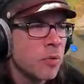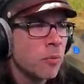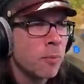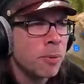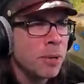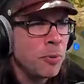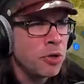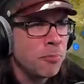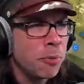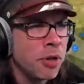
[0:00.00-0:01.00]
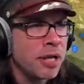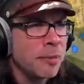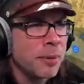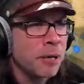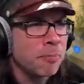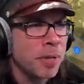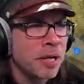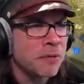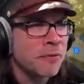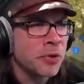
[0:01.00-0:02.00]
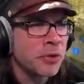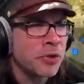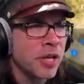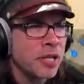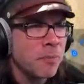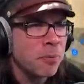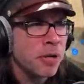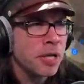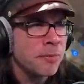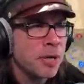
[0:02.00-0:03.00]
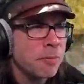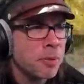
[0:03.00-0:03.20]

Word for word: when people complain about Battlefield, they complain about